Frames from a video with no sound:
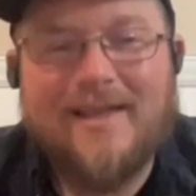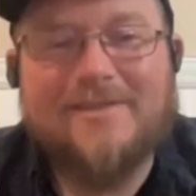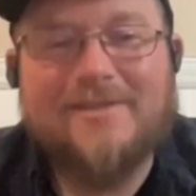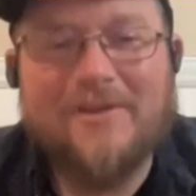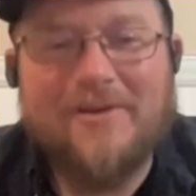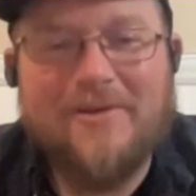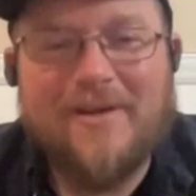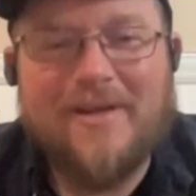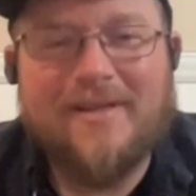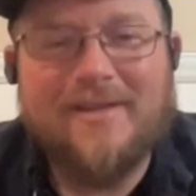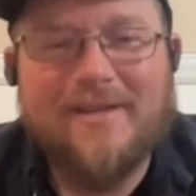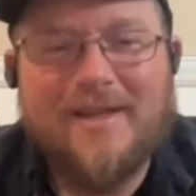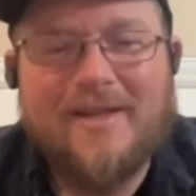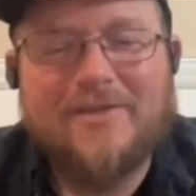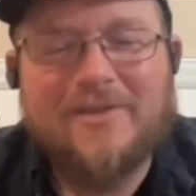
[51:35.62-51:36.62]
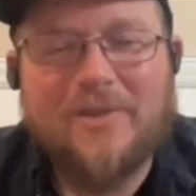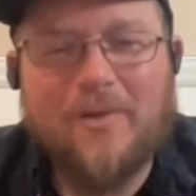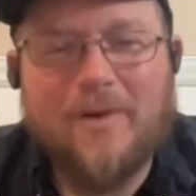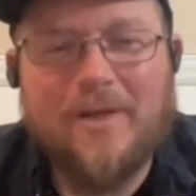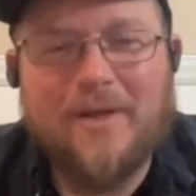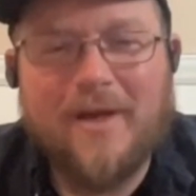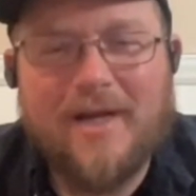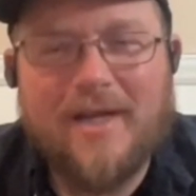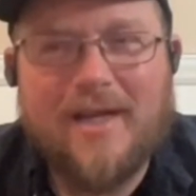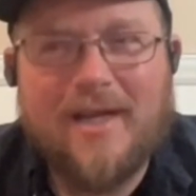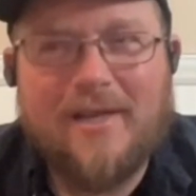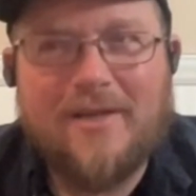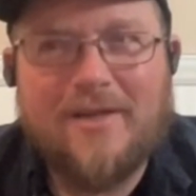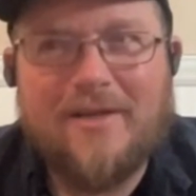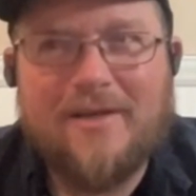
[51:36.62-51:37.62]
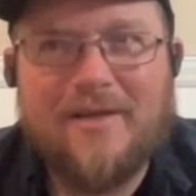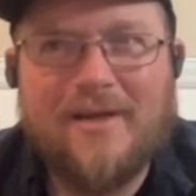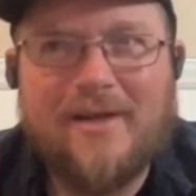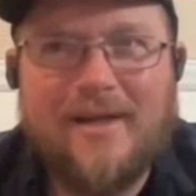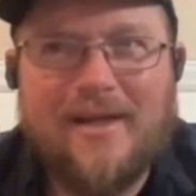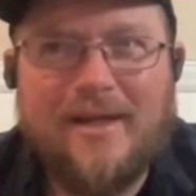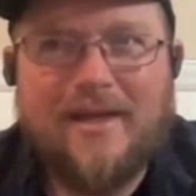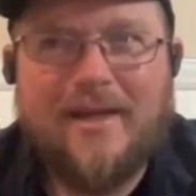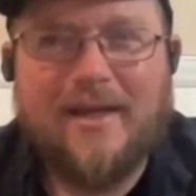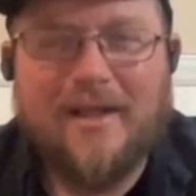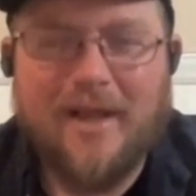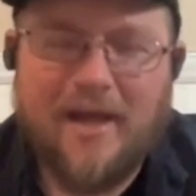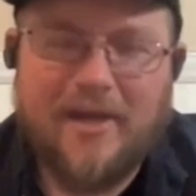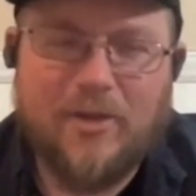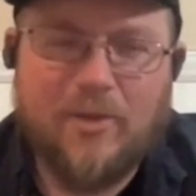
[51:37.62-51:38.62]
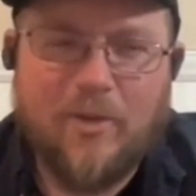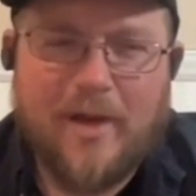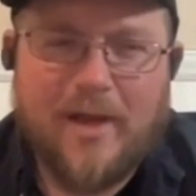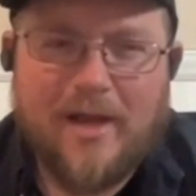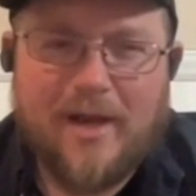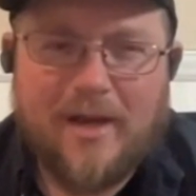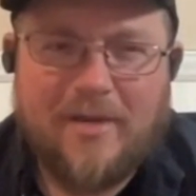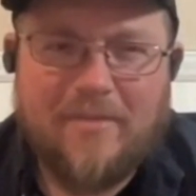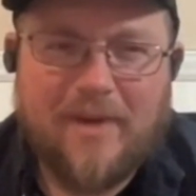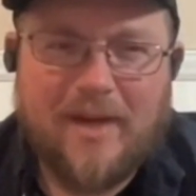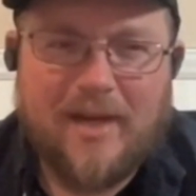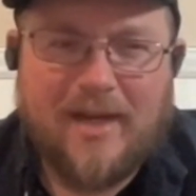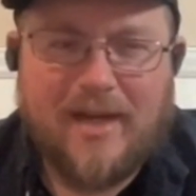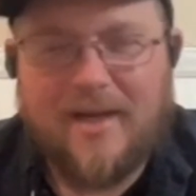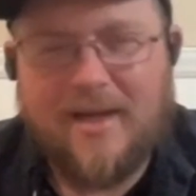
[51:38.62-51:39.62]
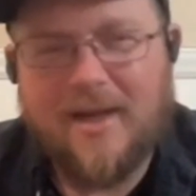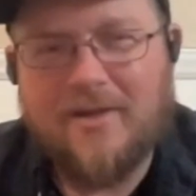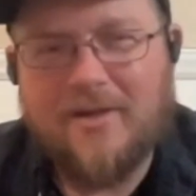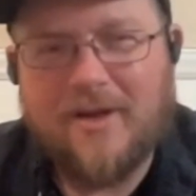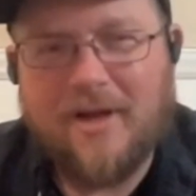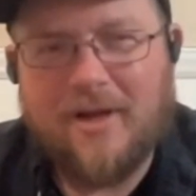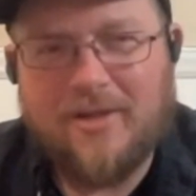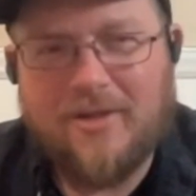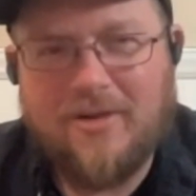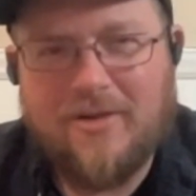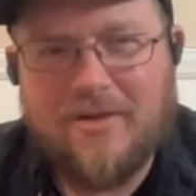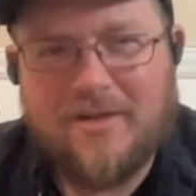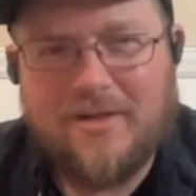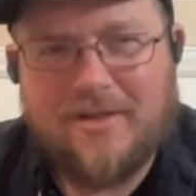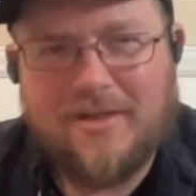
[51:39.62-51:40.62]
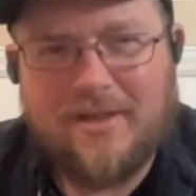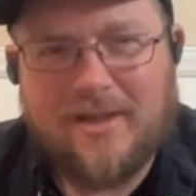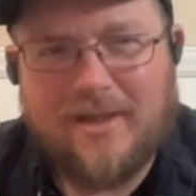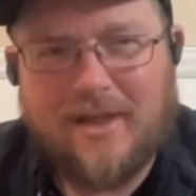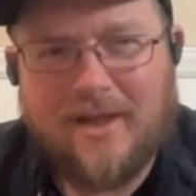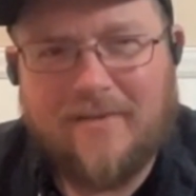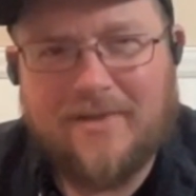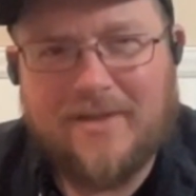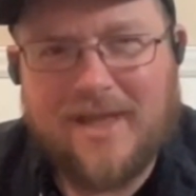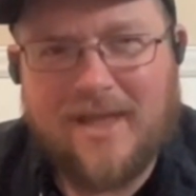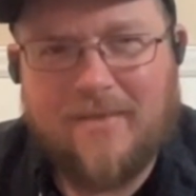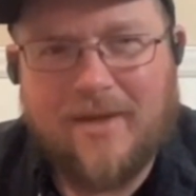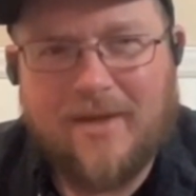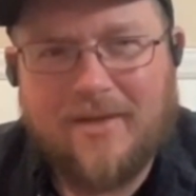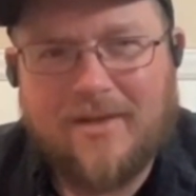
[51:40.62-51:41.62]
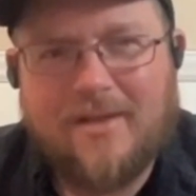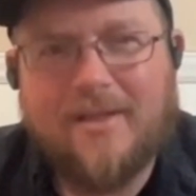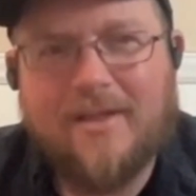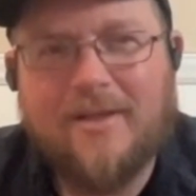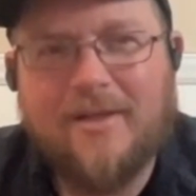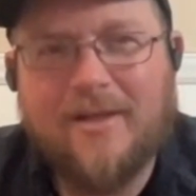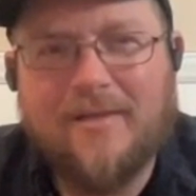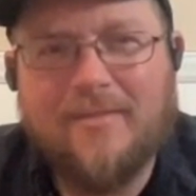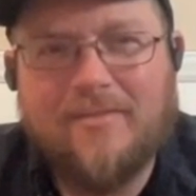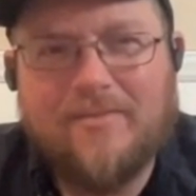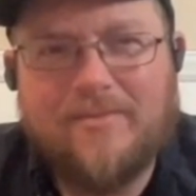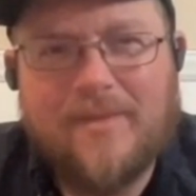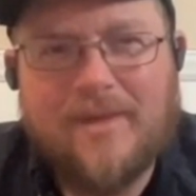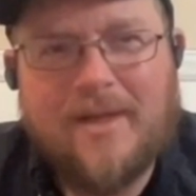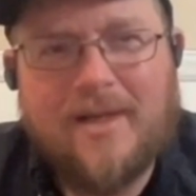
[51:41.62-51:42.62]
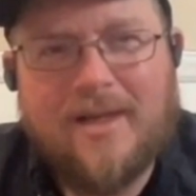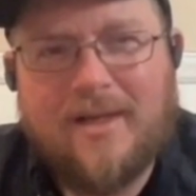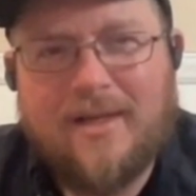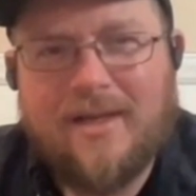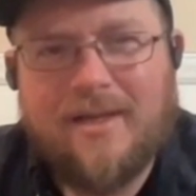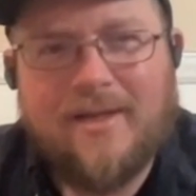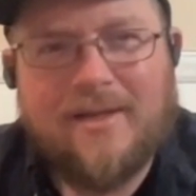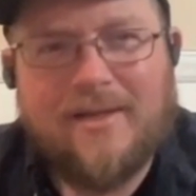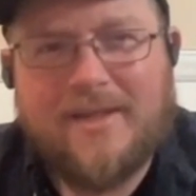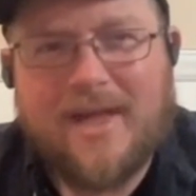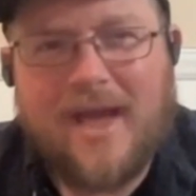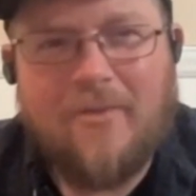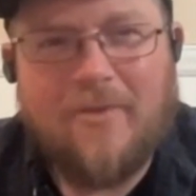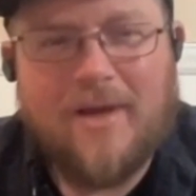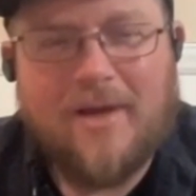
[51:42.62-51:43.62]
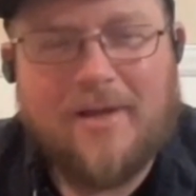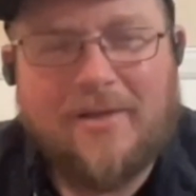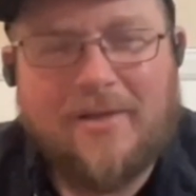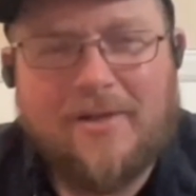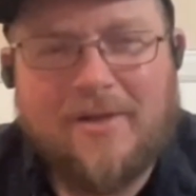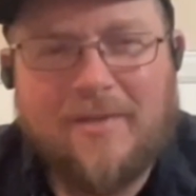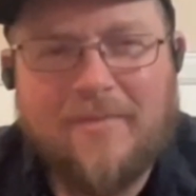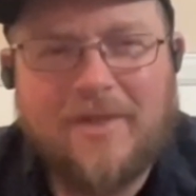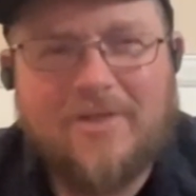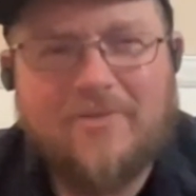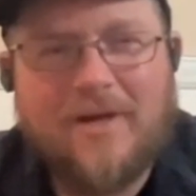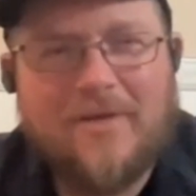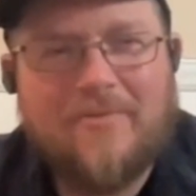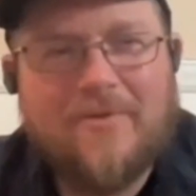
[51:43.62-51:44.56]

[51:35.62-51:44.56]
That's so great. So were there any other along the way? Are you meeting any other cartoonists of the same ilk that you can chat with or commiserate